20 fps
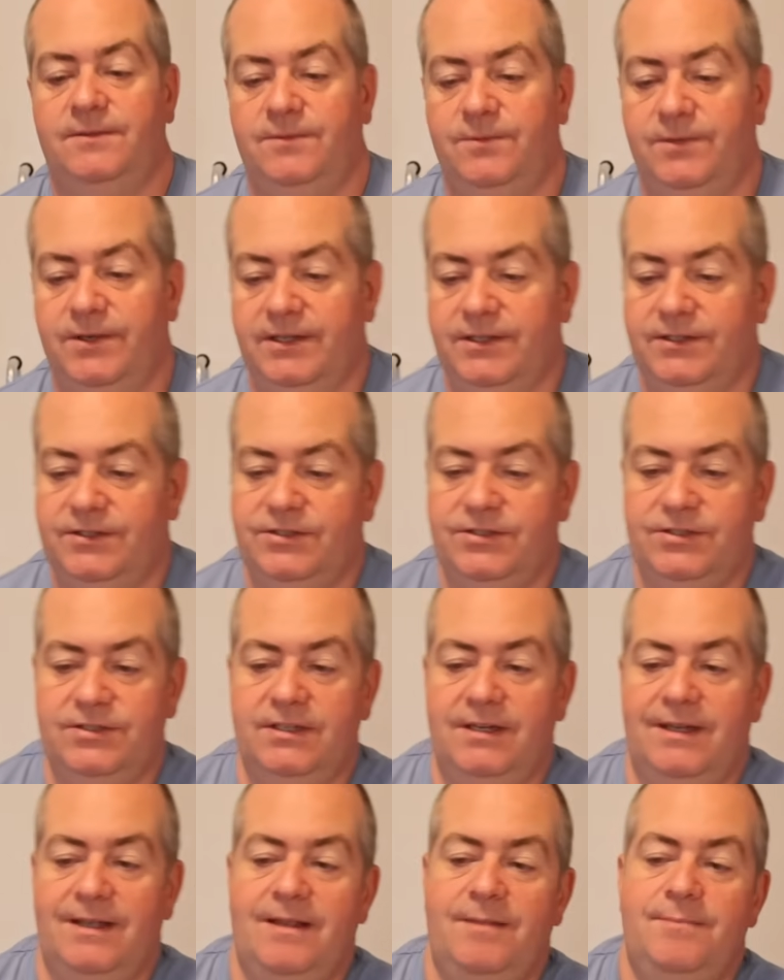
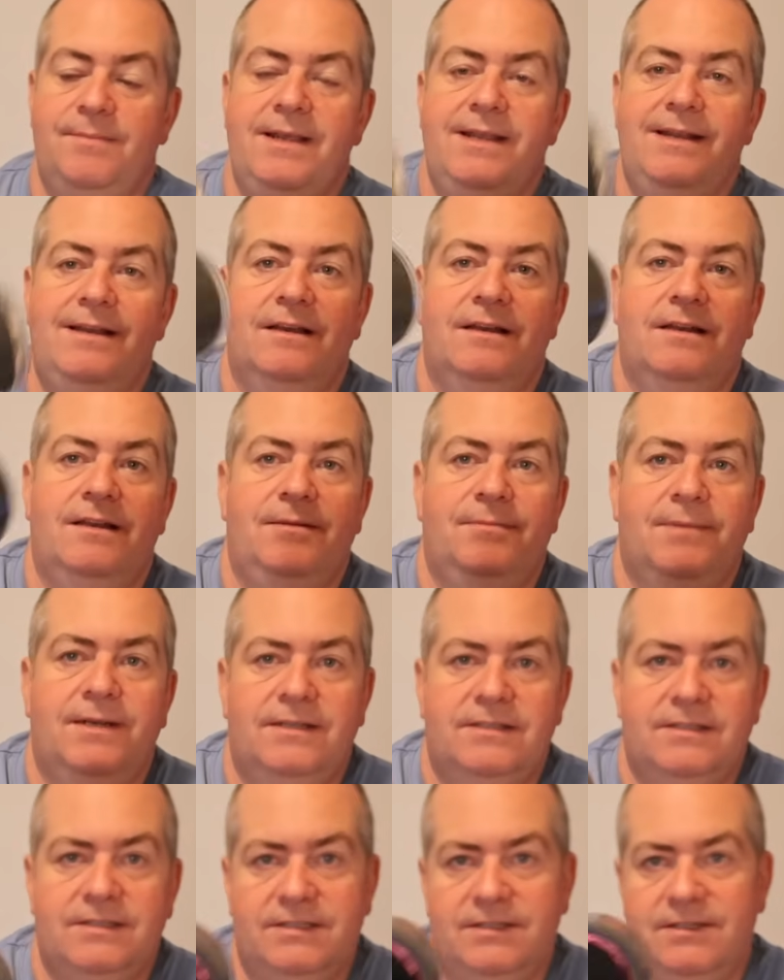which immediately
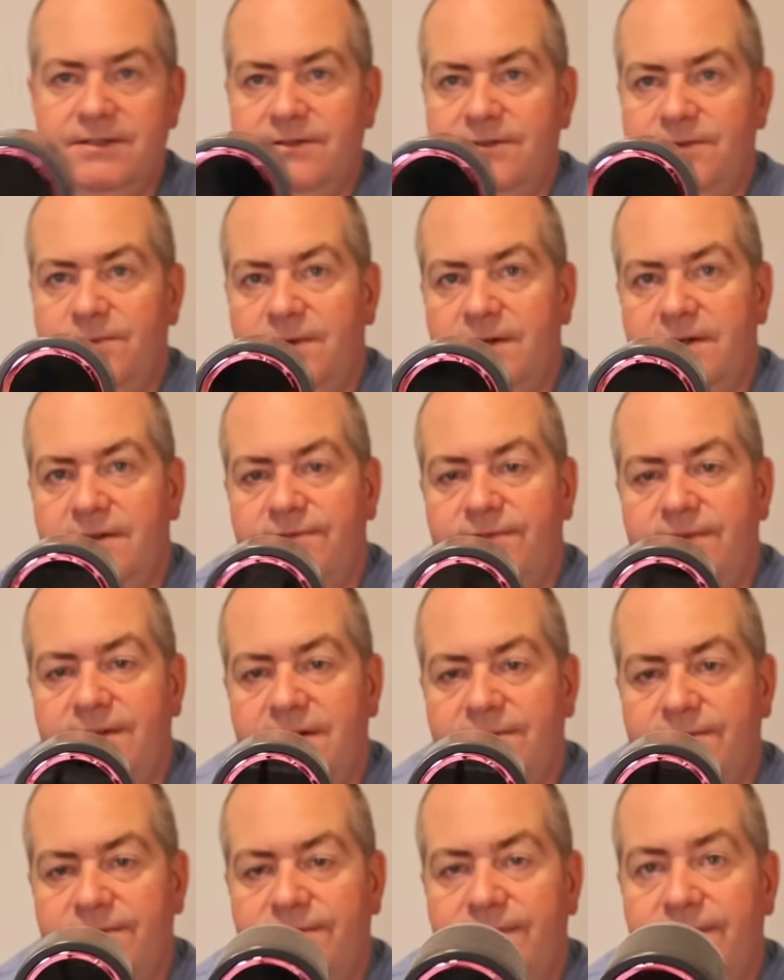makes this look worth
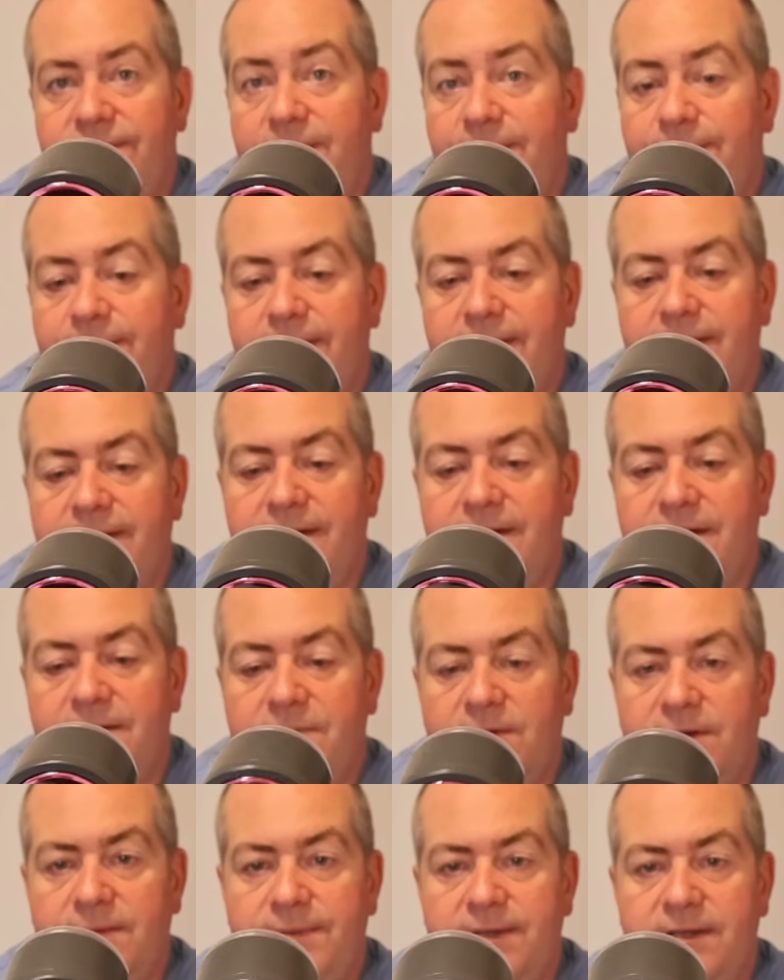another 50p, in
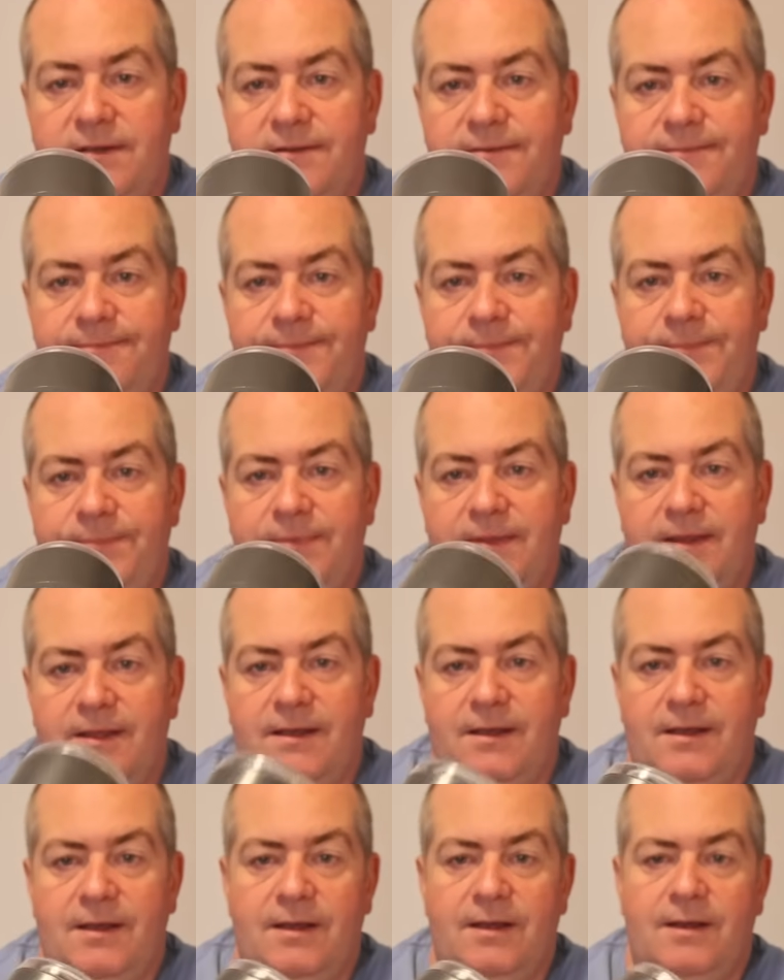my opinion.
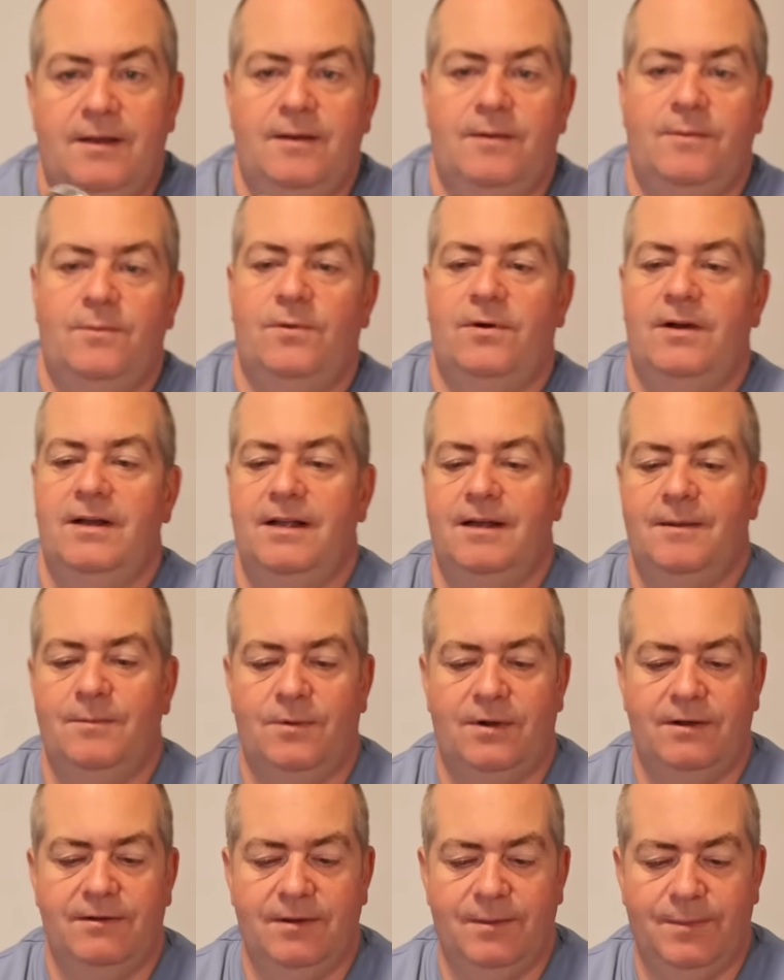What I am
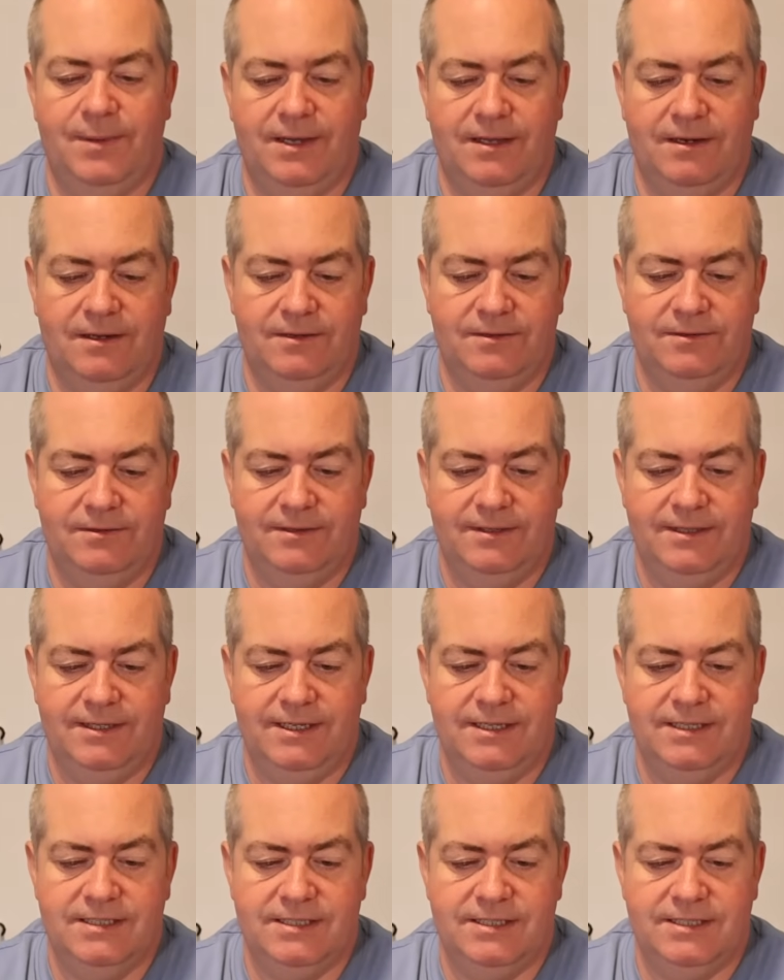worried about though,
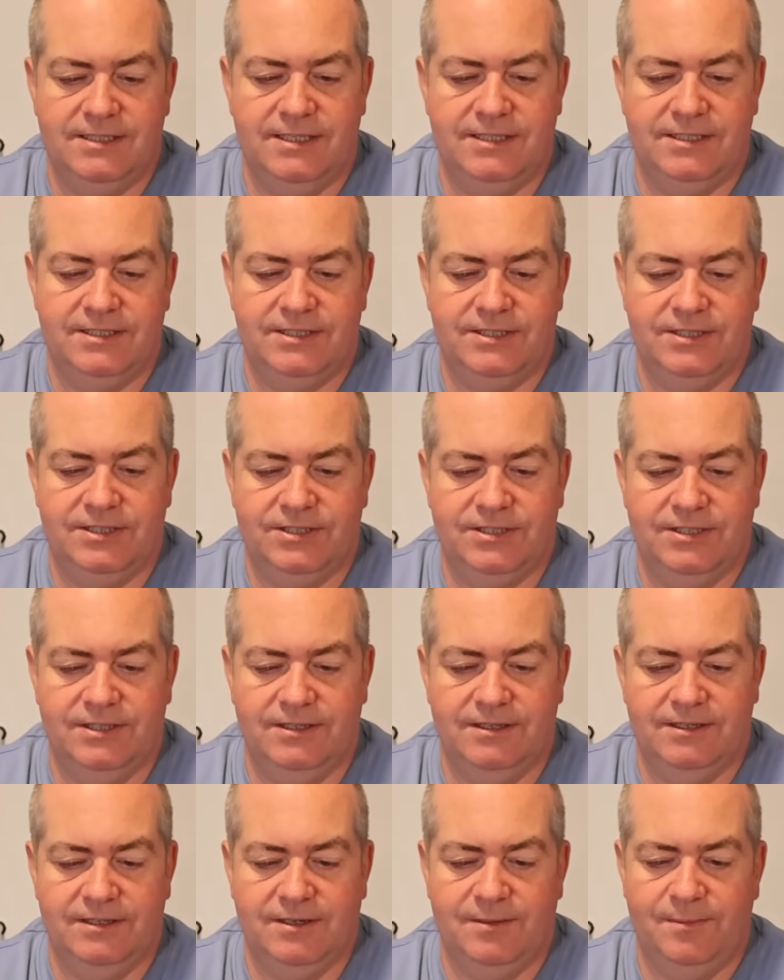is this just
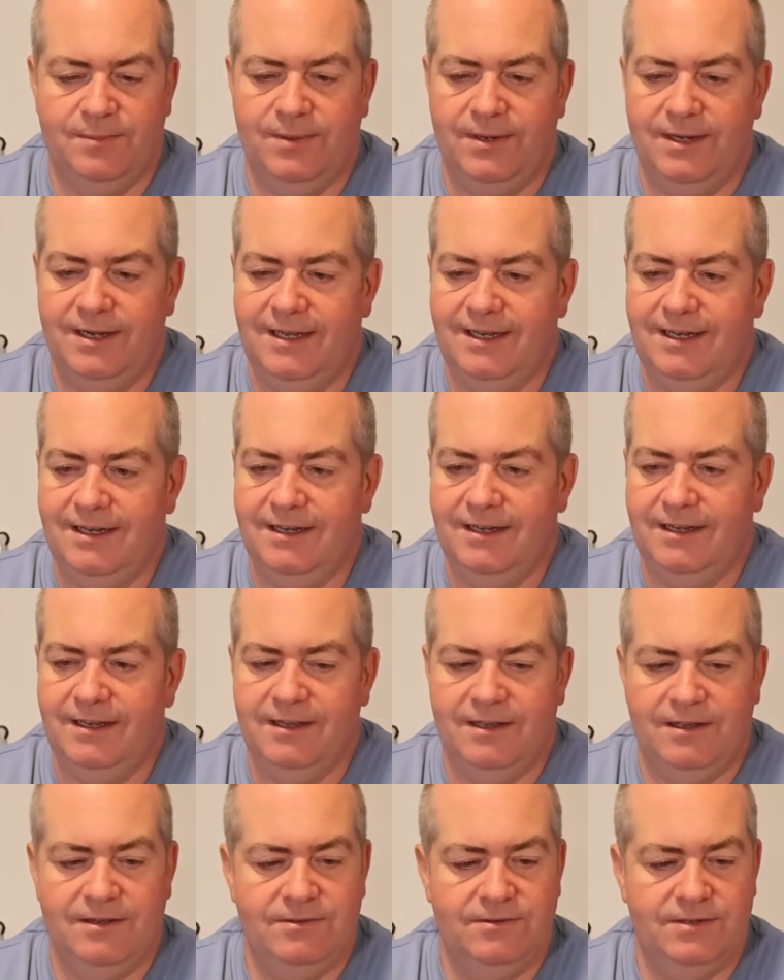gonna
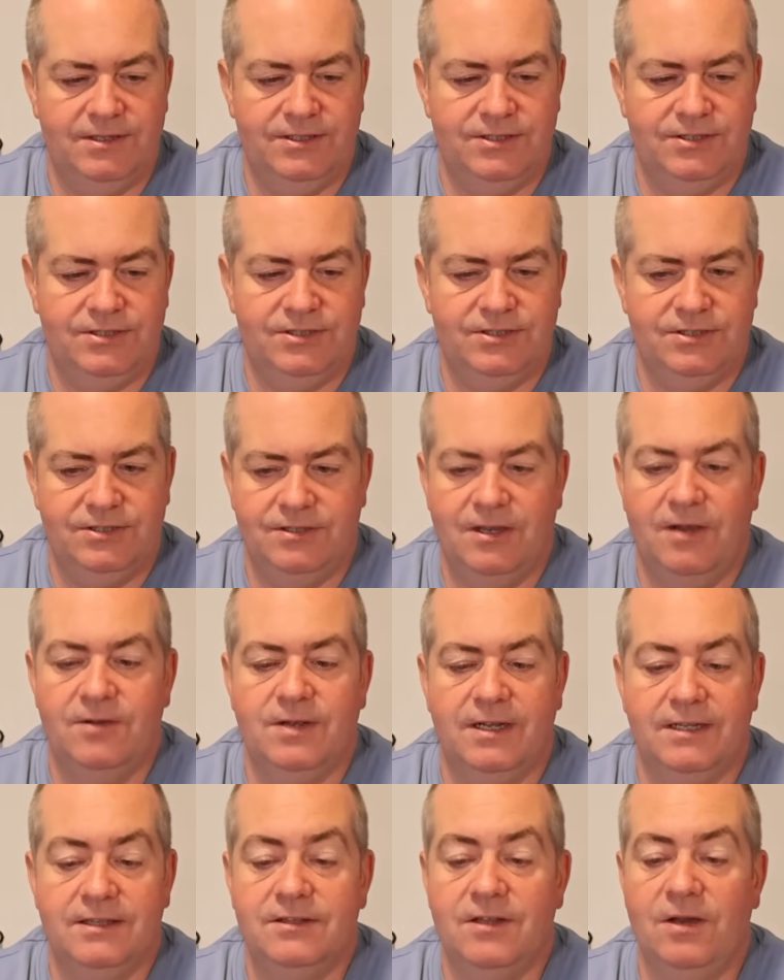completely,
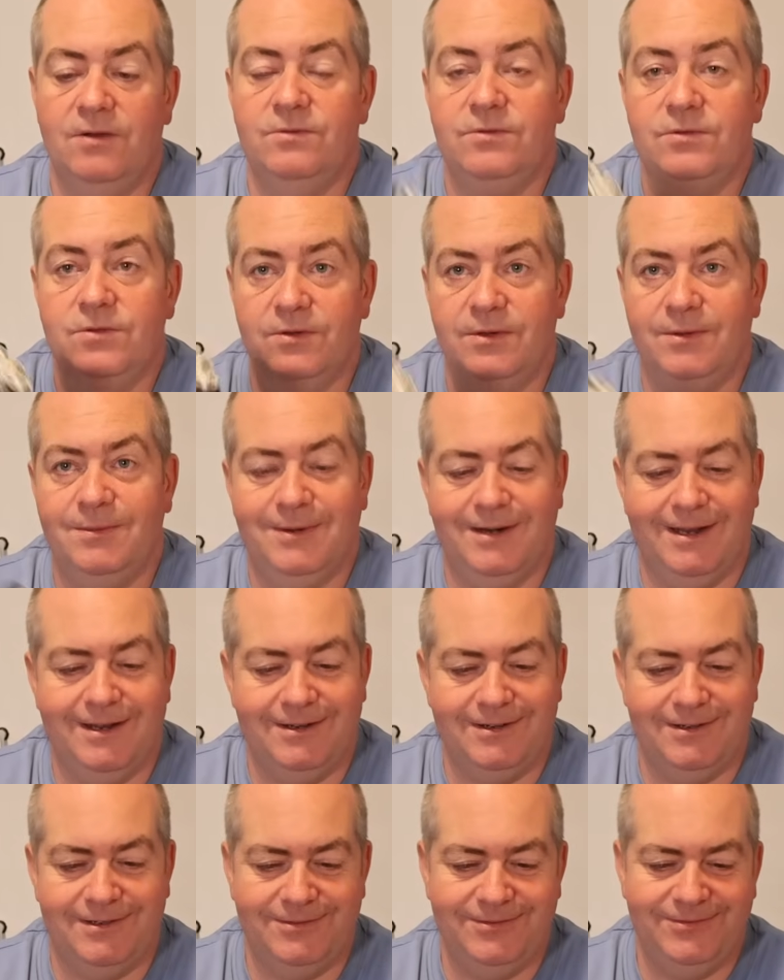okay, don't do it with
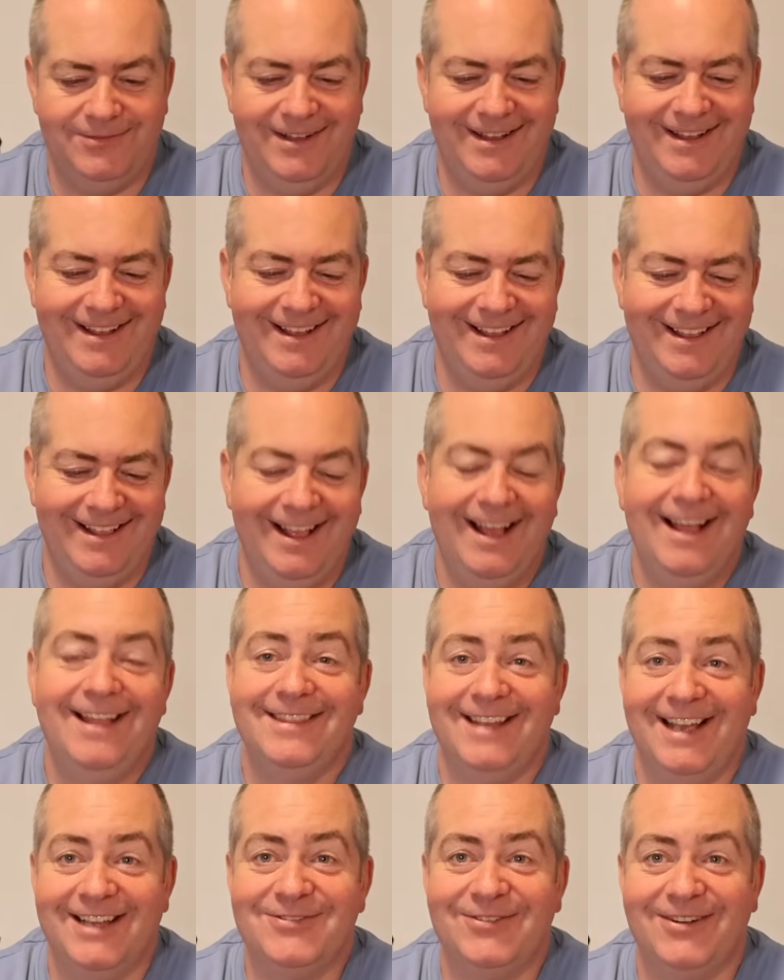that off.
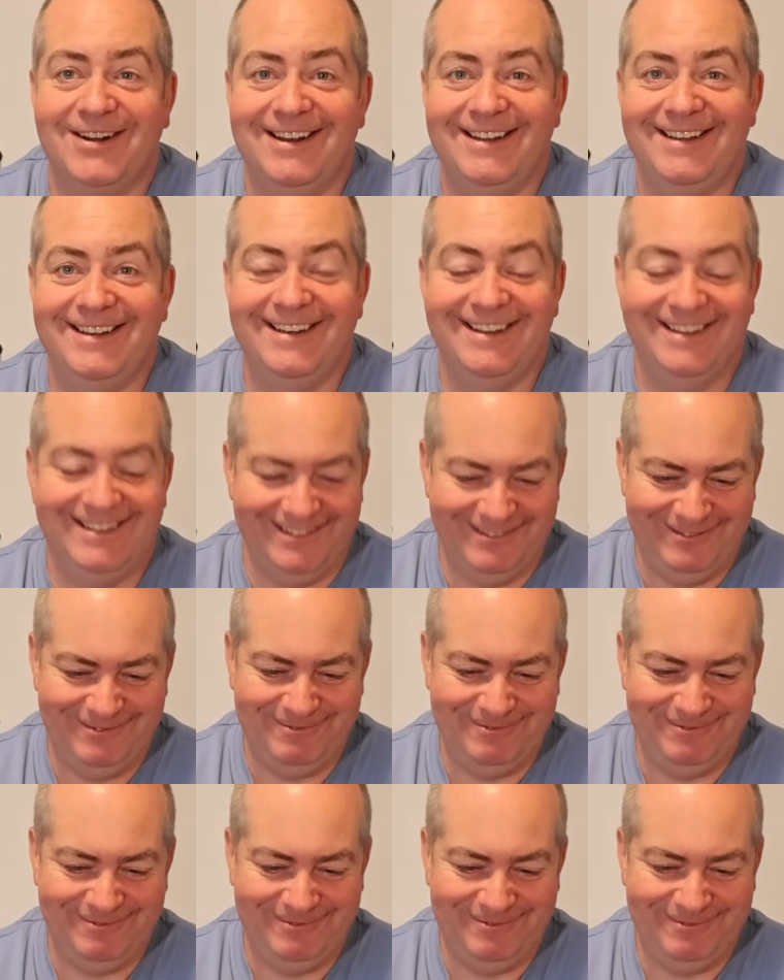That's for cleaning.